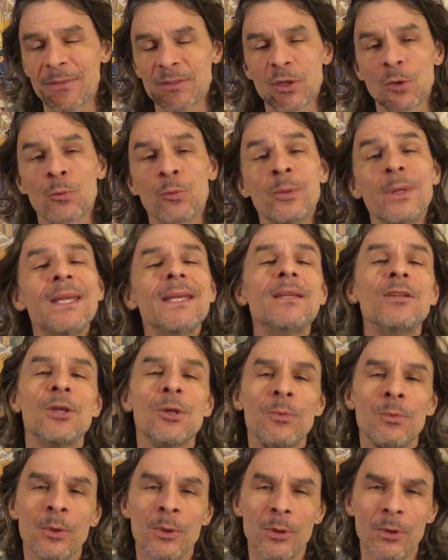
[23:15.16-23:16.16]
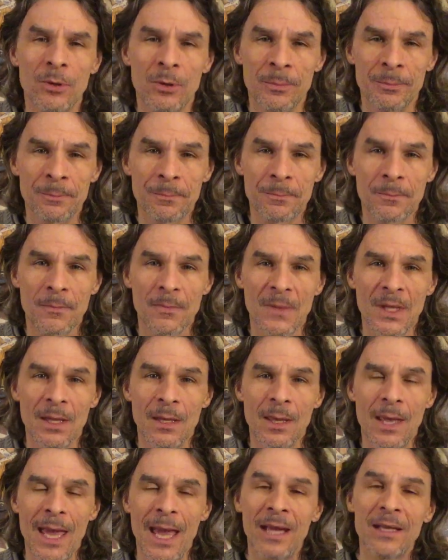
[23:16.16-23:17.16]
read the room
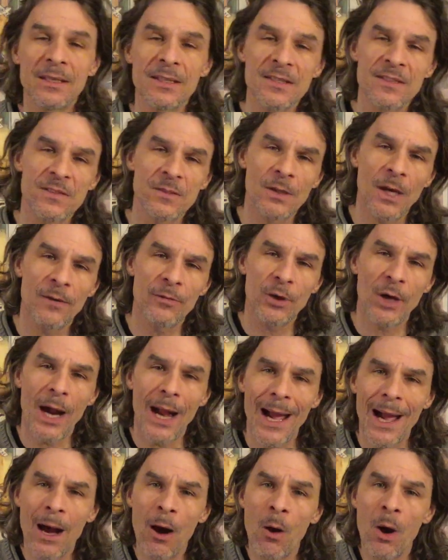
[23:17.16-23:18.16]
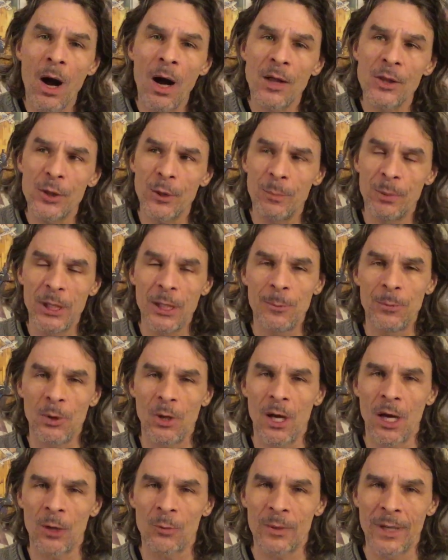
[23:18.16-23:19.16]
and discover how other people
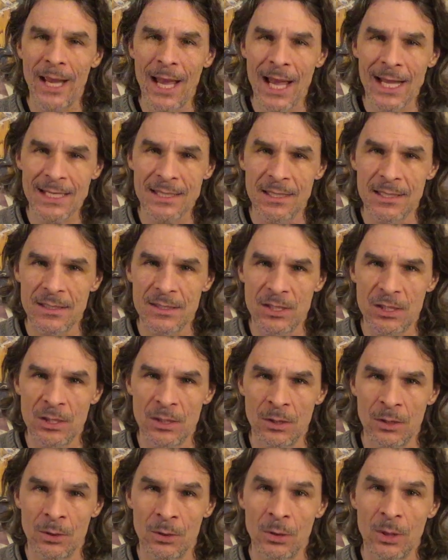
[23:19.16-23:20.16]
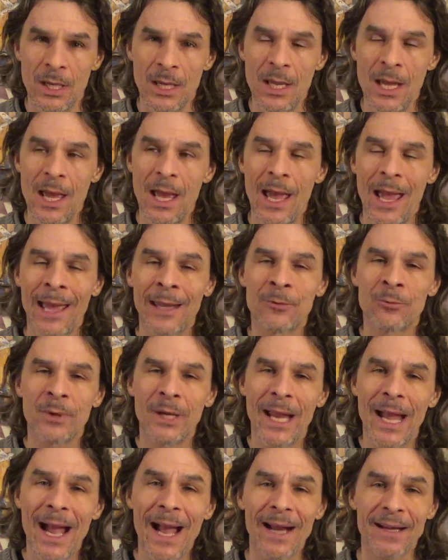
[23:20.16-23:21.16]
are reacting to you and
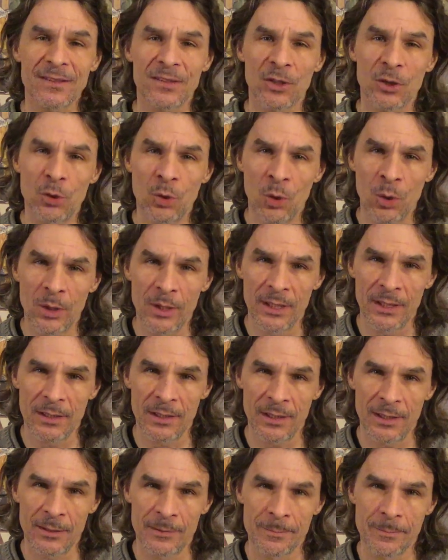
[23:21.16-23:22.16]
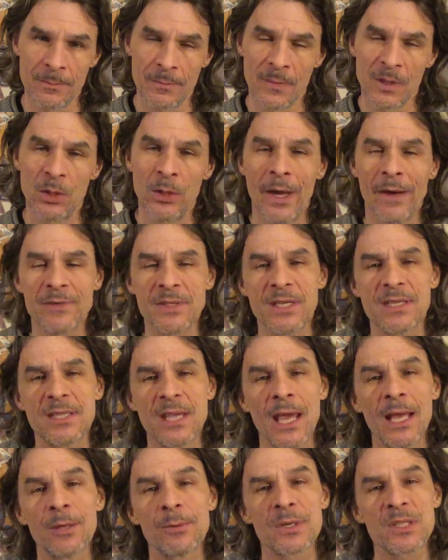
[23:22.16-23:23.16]
react accordingly. You have to
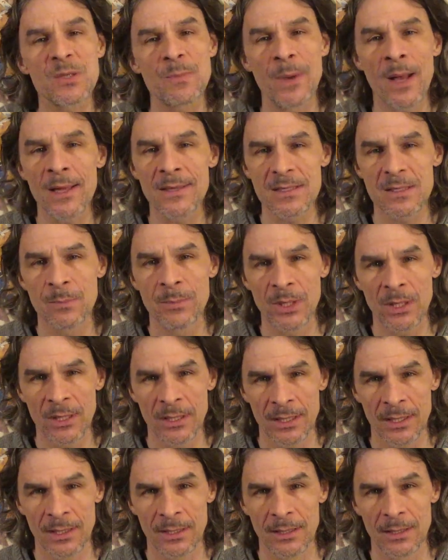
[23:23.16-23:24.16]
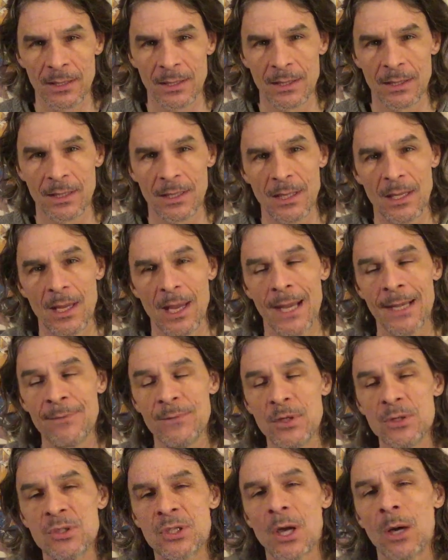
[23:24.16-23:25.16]
take responsibility. And if
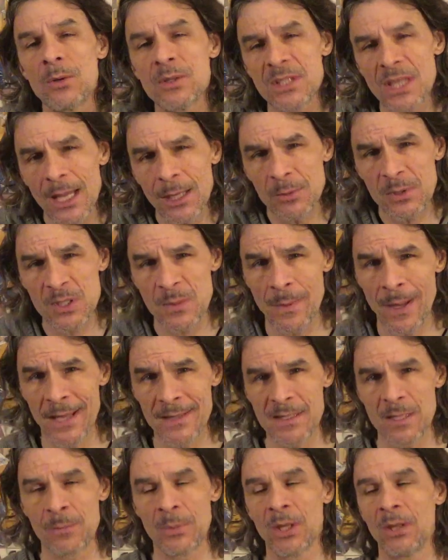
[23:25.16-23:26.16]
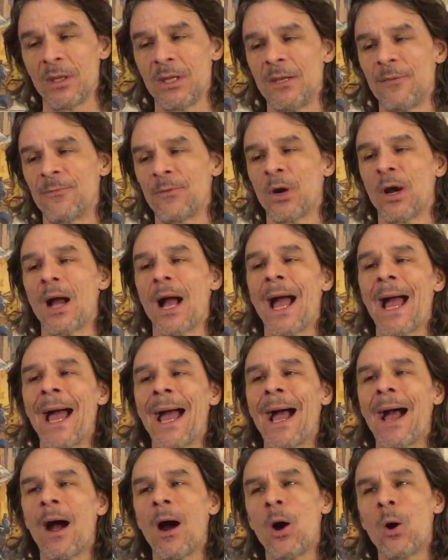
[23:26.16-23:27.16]
you don't take responsibility for
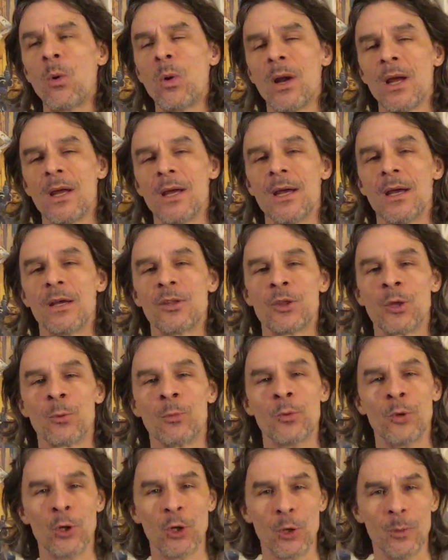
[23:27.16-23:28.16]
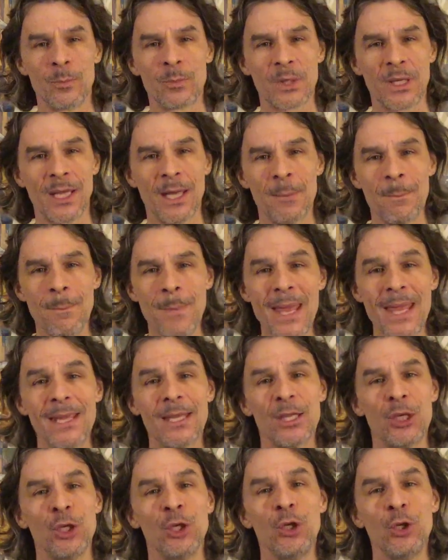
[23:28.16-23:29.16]
how the room can
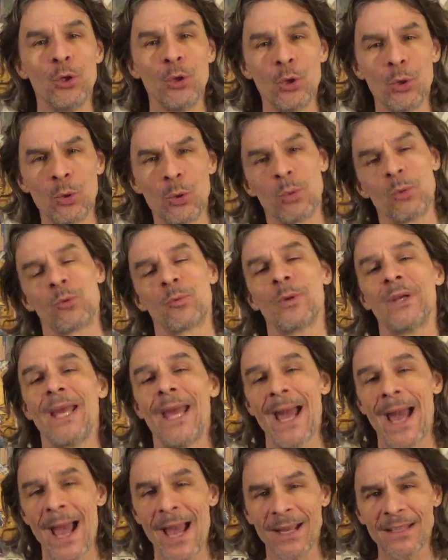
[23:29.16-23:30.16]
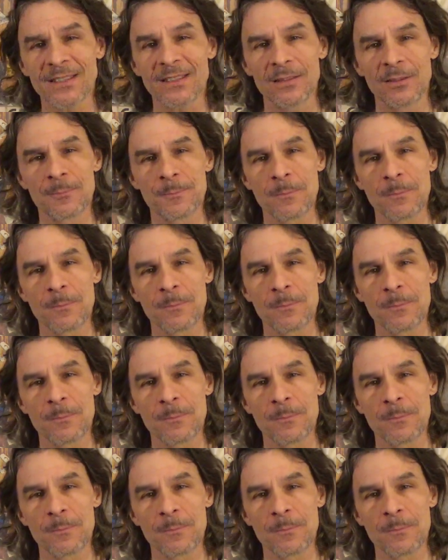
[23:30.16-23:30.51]
make you react,